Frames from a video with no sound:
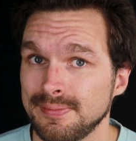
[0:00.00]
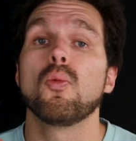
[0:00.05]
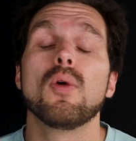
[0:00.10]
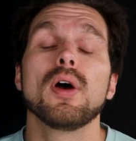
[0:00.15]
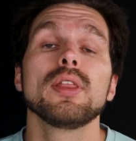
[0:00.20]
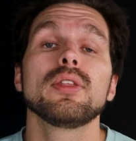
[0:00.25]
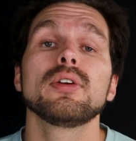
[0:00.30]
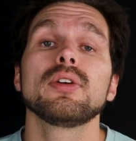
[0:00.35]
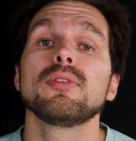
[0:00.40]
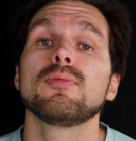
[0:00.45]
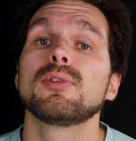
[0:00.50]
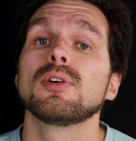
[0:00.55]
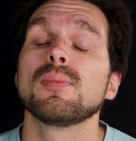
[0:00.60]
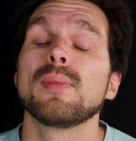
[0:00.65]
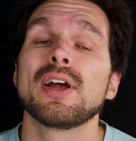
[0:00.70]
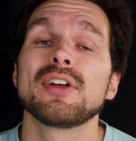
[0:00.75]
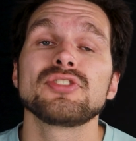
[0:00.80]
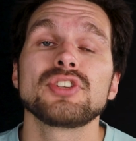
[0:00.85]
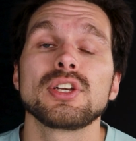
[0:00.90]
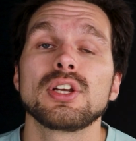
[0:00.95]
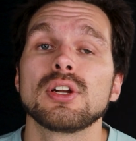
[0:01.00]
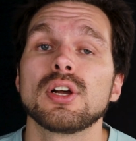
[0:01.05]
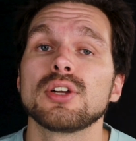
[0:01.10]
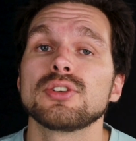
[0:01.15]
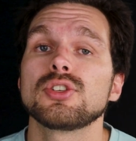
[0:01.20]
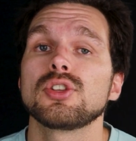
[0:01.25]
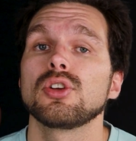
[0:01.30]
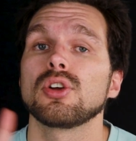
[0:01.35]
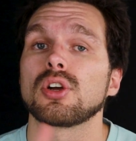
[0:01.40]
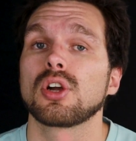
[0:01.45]
whether we're mounting it
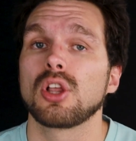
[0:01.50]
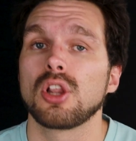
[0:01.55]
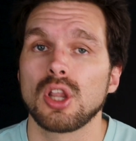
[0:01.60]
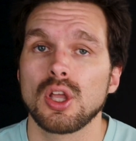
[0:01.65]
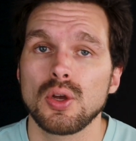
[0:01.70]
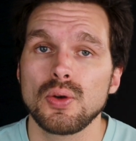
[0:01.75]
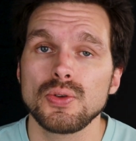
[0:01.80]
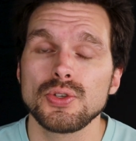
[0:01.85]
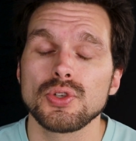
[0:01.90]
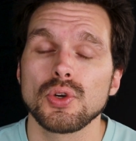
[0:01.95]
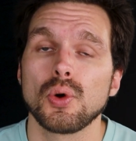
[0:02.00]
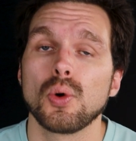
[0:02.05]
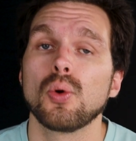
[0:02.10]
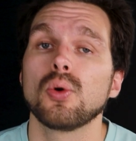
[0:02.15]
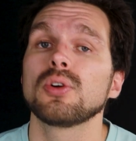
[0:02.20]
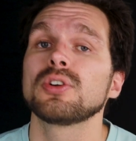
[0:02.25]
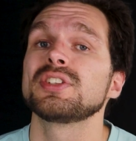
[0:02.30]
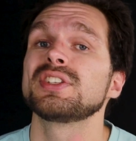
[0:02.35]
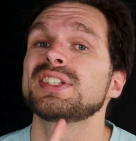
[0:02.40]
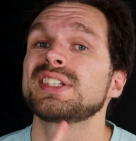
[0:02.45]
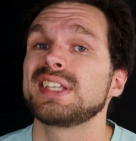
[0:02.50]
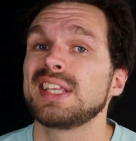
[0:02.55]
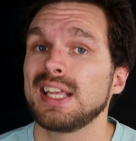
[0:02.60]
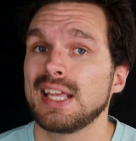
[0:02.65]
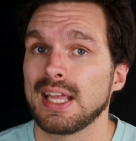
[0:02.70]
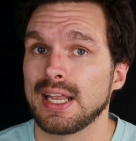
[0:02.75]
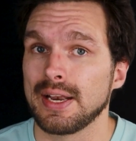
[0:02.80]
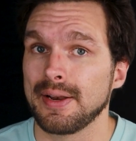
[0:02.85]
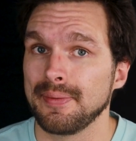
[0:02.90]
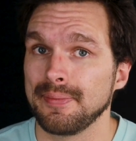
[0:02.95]
onto their clothes or
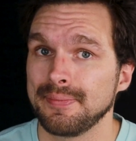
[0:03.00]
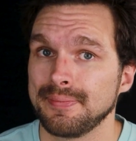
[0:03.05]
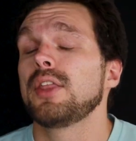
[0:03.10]
skin.